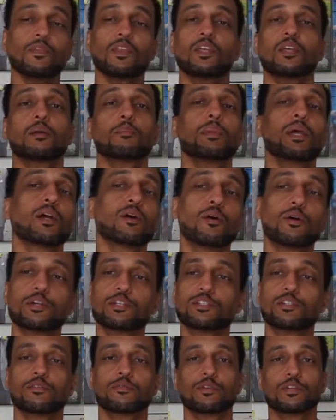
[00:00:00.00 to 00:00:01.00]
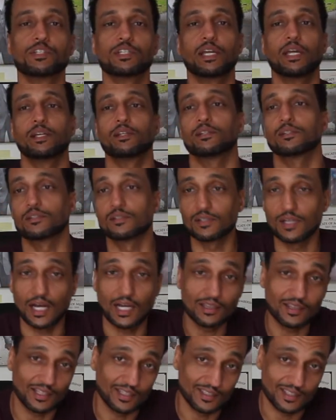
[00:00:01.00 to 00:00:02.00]
can make all these different changes.
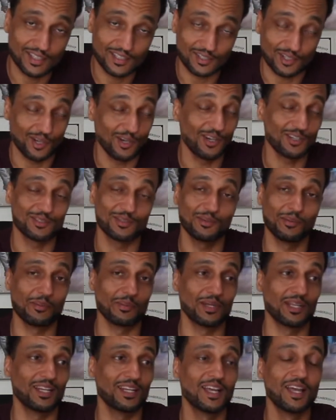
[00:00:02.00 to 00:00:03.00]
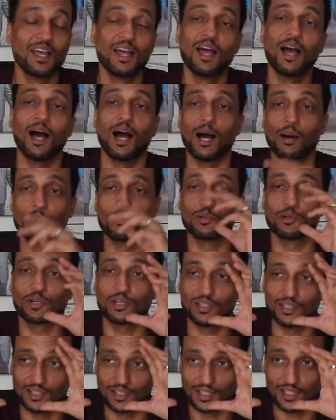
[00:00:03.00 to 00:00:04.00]
I think that's awesome. I mean, I'm
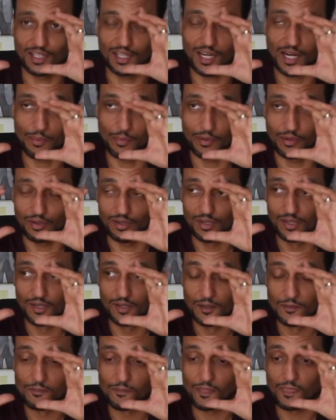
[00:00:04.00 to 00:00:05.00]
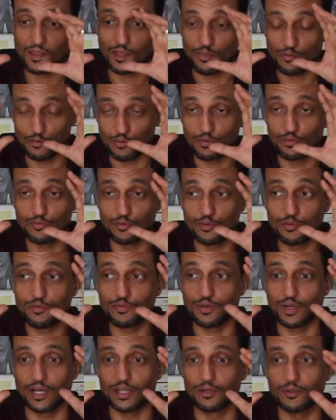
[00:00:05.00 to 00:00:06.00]
looking in the camera through the
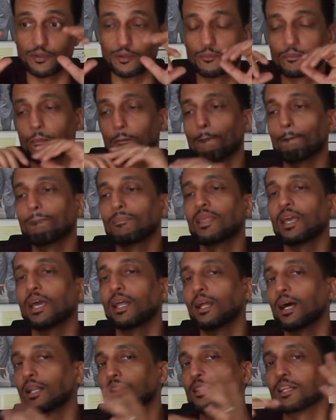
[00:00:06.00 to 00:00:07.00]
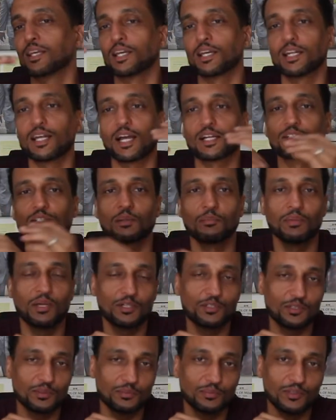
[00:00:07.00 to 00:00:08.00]
viewfinder, and I think it actually
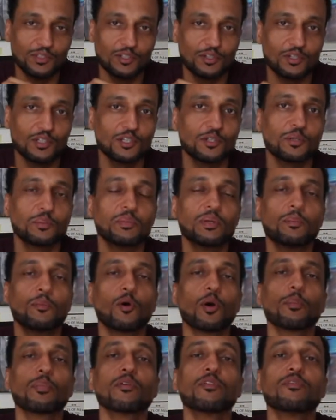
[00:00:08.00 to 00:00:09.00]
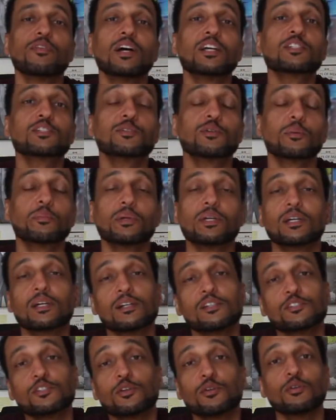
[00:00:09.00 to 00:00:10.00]
makes you look a little bit more professional,
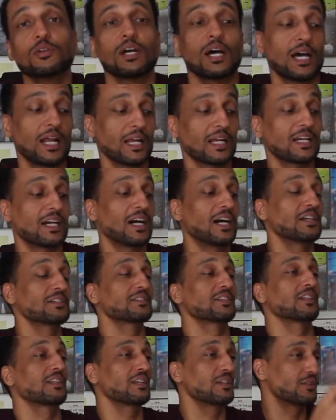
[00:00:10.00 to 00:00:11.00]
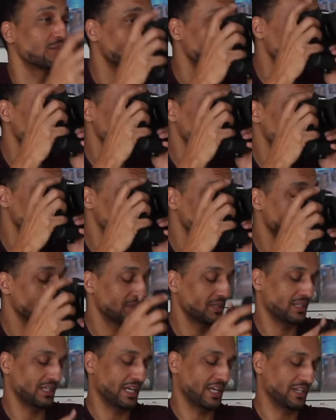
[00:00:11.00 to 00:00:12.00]
because you're not constantly doing
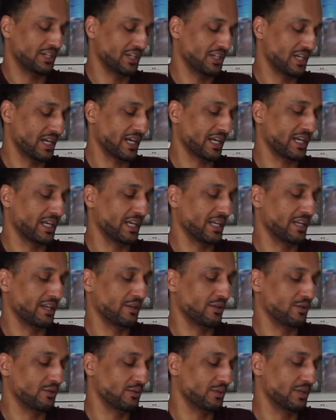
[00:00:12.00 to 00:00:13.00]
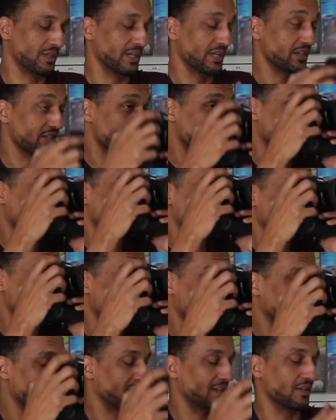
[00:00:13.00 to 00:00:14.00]
something and checking and doing this and
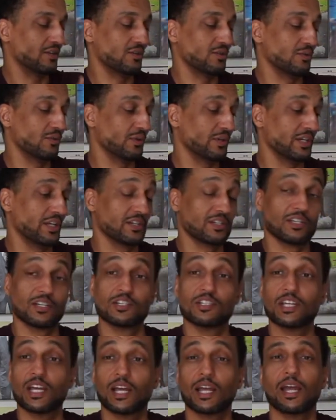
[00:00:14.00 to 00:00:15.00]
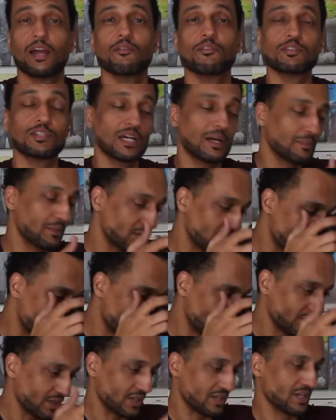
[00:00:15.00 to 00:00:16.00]
checking and doing this and check. Every time you
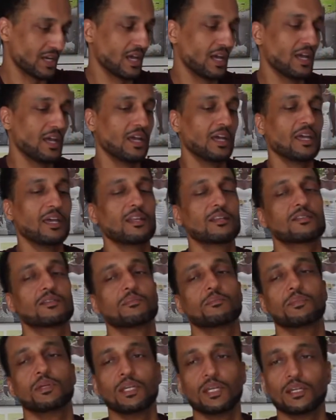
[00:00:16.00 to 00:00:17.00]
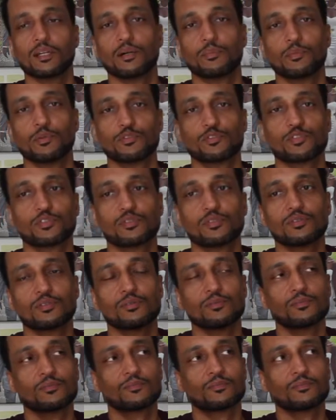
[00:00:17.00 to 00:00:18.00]
do this, to me, it almost
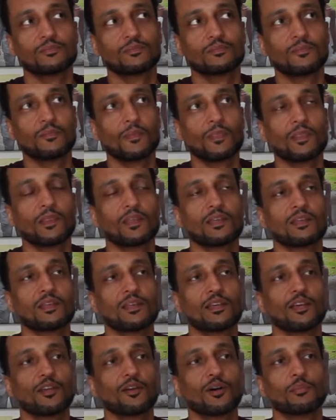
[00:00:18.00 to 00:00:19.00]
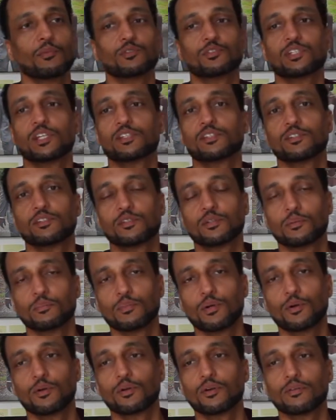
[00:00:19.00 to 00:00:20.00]
gets into some
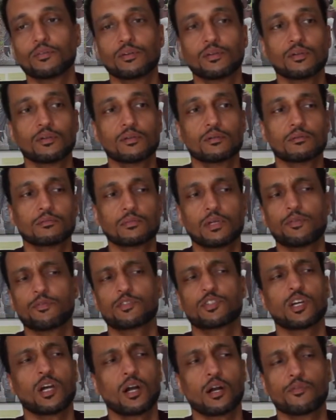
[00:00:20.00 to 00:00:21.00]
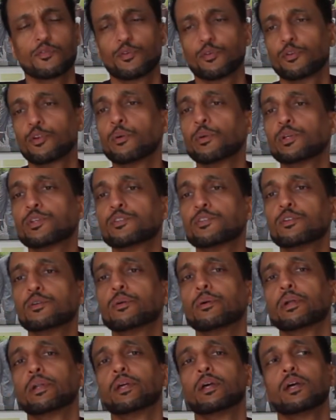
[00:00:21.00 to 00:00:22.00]
mode of that photographer don't know what he's
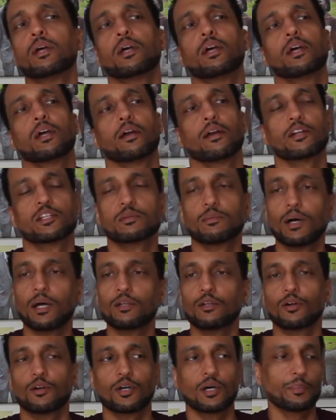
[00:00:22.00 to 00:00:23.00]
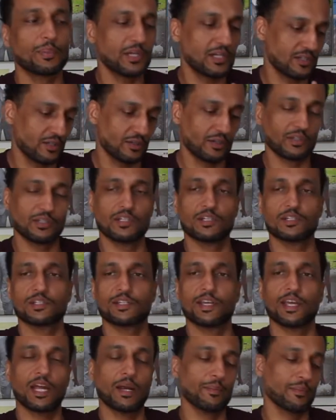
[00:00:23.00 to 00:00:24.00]
doing. Every time I look up, he's looking at his
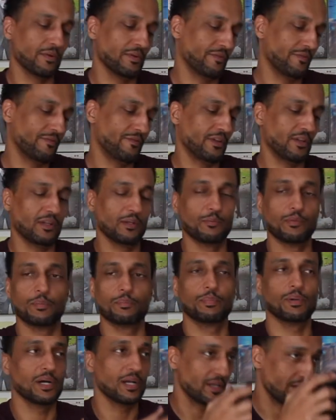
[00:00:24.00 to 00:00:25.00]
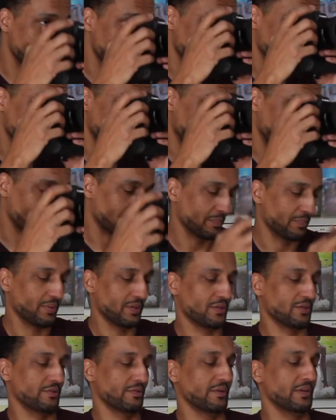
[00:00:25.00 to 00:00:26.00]
camera and fiddling with buttons and taking a
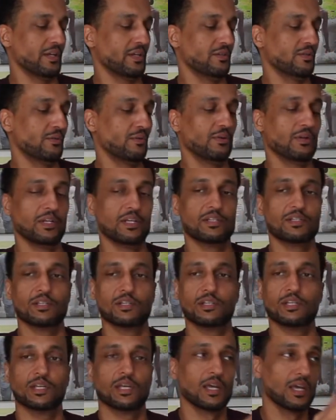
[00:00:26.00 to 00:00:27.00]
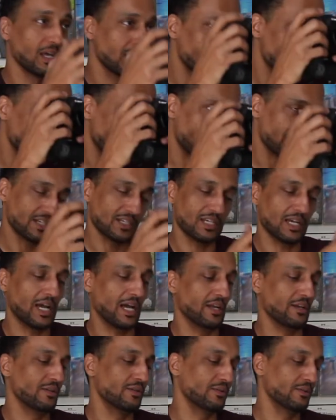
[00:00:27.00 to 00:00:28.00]
picture and then doing this and test
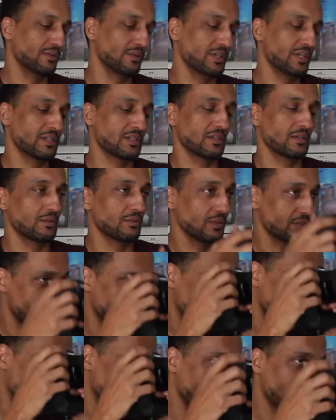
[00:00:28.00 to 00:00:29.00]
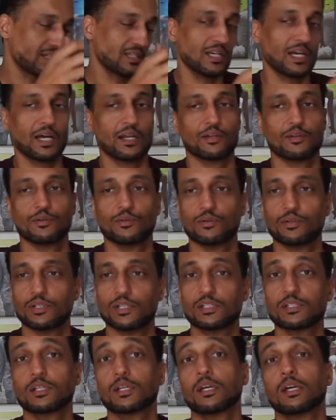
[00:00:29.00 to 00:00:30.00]
shot and doing this and doing this and test shot and doing
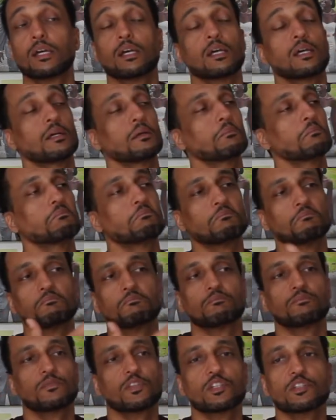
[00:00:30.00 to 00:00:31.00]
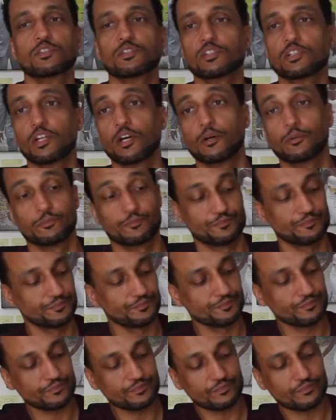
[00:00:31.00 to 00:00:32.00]
this. Slow.
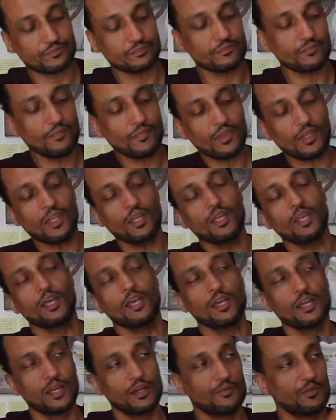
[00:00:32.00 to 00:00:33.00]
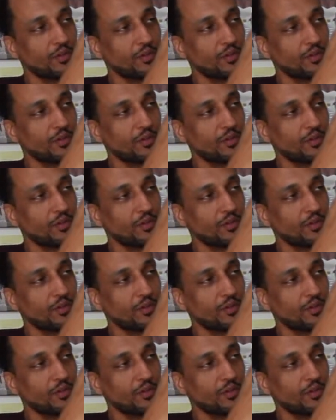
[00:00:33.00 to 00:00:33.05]
If